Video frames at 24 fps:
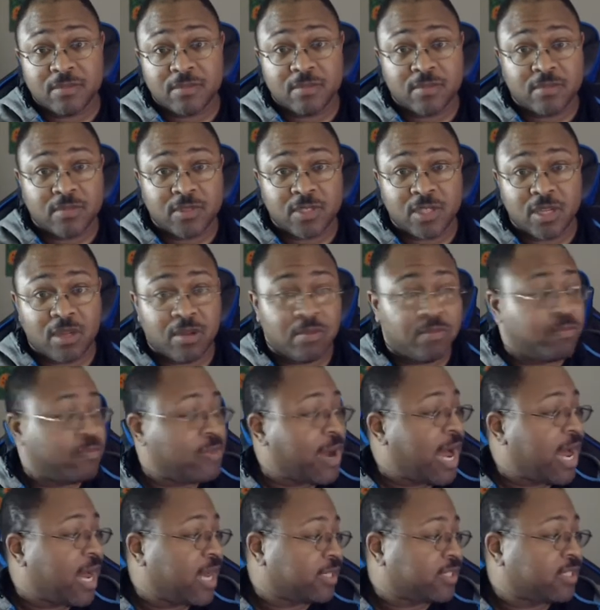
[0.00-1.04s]
to
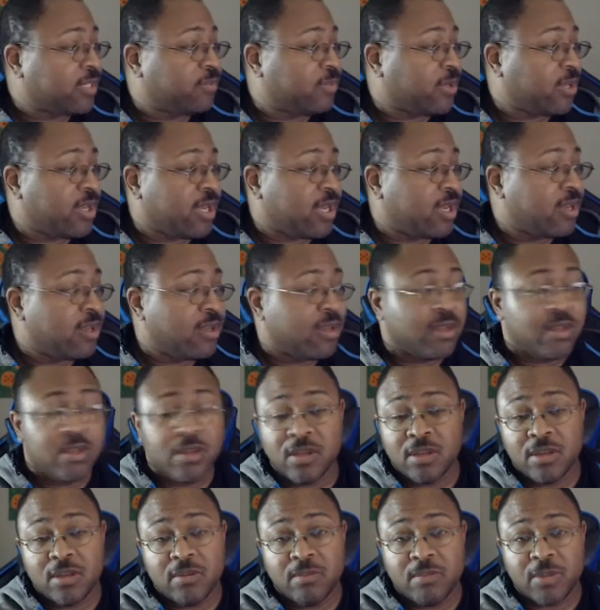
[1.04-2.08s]
possibly
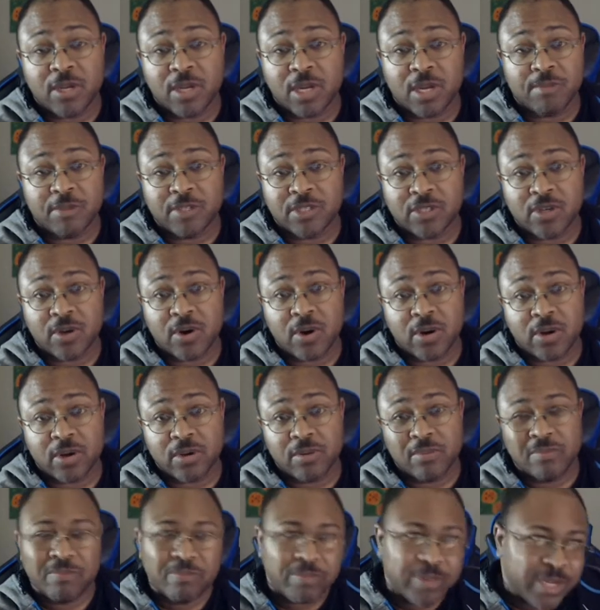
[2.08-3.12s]
become a
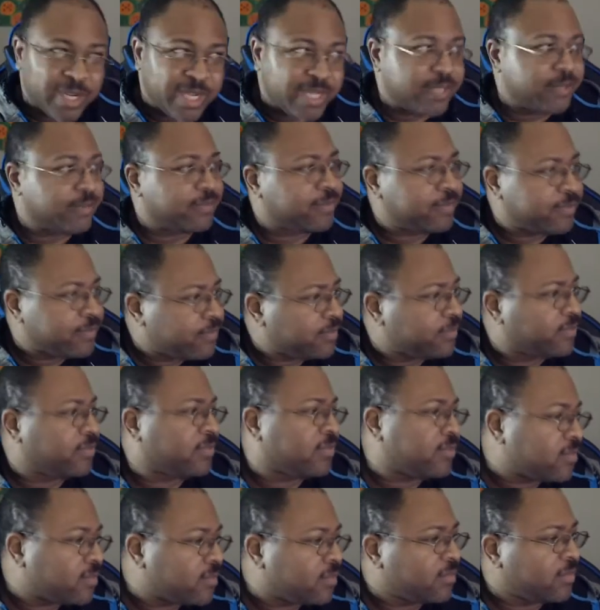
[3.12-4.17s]
starter. But
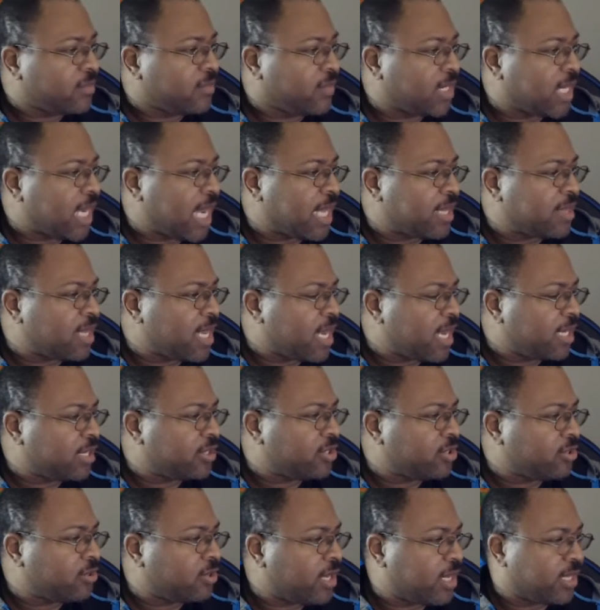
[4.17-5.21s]
I think
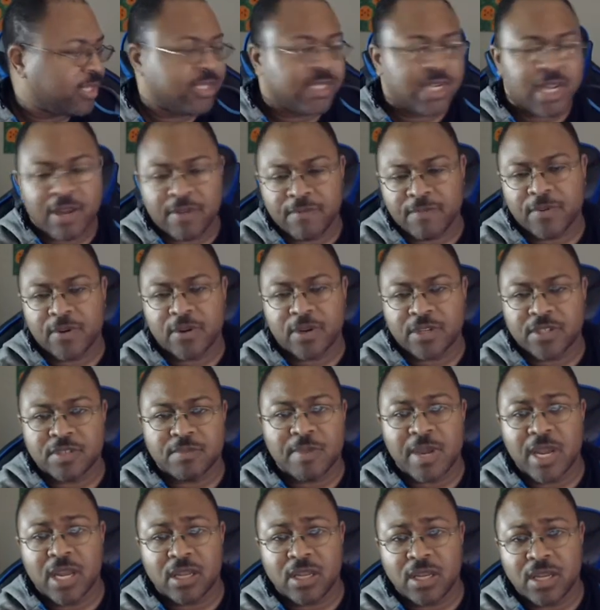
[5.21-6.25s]
Julian Stanford is
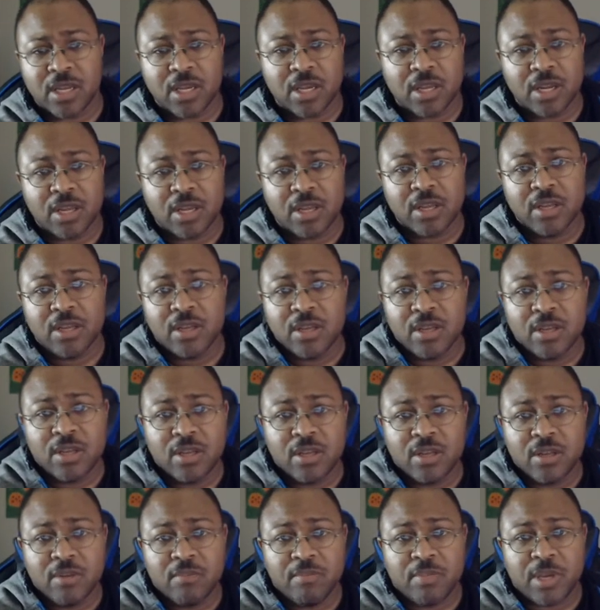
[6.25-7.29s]
mainly going to
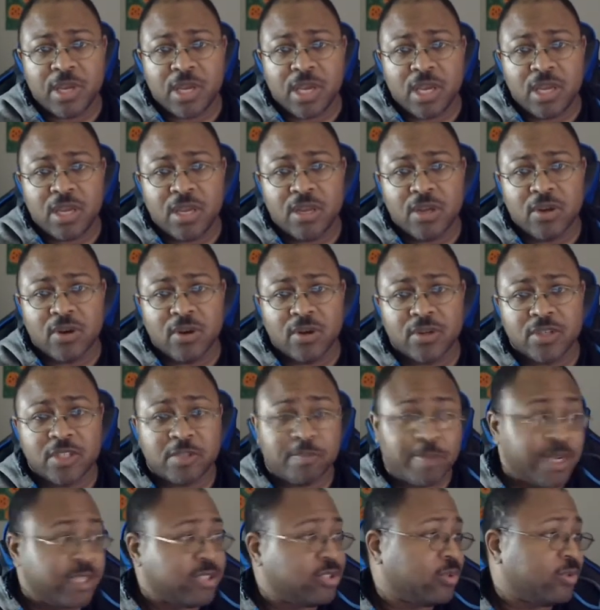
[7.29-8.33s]
be on
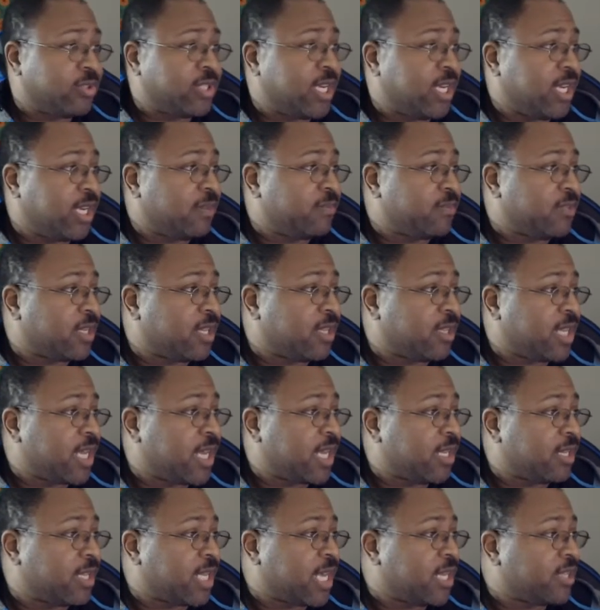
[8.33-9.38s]
special teams. I
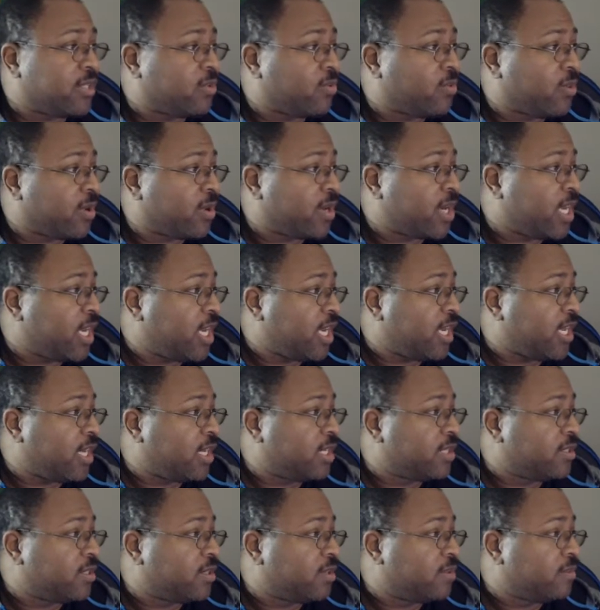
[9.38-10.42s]
think that's where he's